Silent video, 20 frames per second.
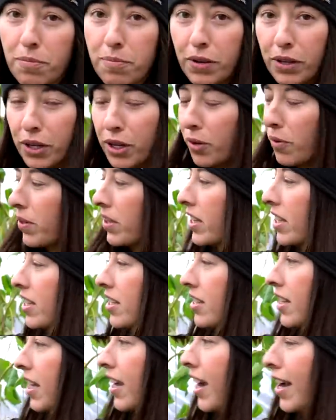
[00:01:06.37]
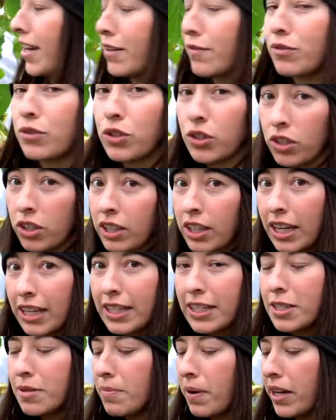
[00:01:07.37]
familiar with these, they kind of look like
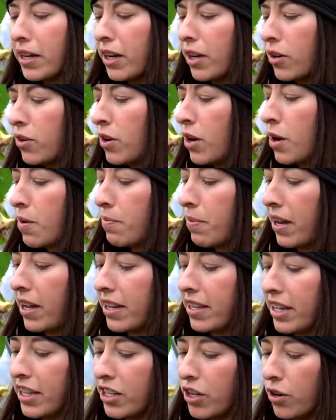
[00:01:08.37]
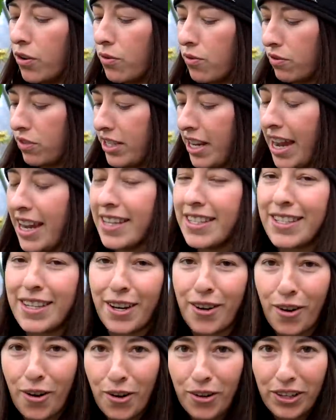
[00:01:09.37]
a tomato, but they don't taste
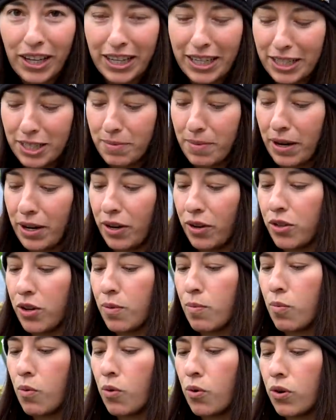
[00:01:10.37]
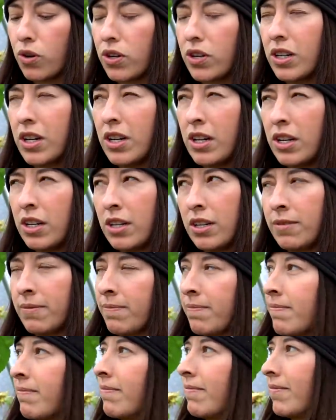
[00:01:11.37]
at all like a tomato. They're more
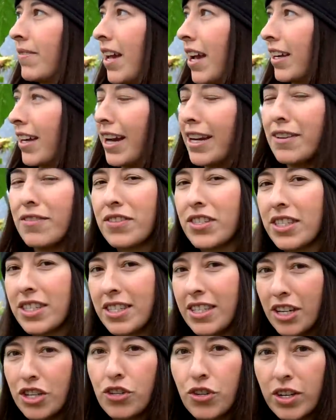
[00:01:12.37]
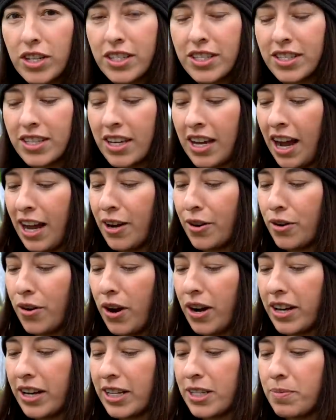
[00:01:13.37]
kind of citrus. I don't know
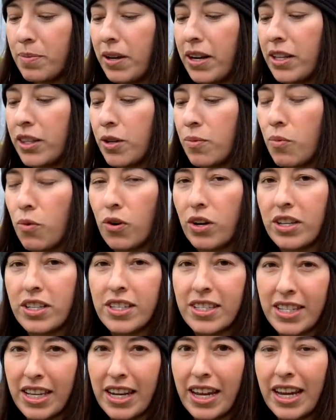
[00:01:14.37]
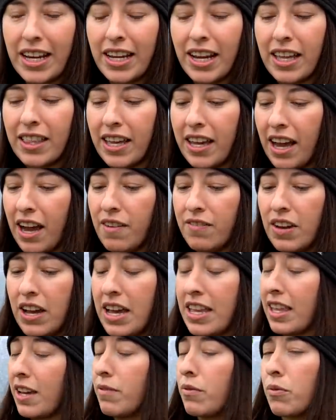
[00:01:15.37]
how to explain it. They're more acidic and they have
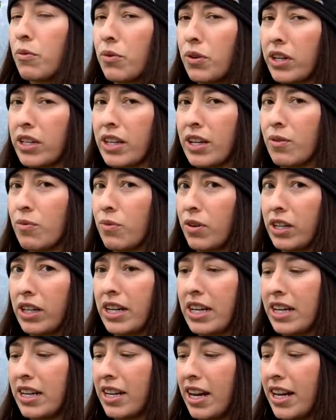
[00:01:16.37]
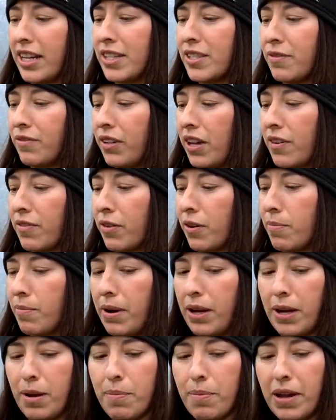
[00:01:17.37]
they have a really really nice flavor in
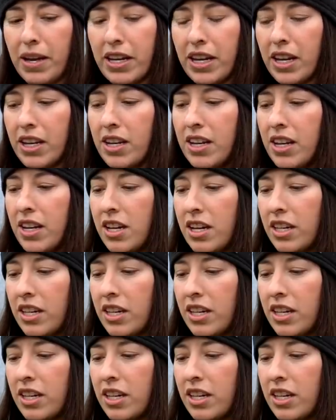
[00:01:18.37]
my opinion.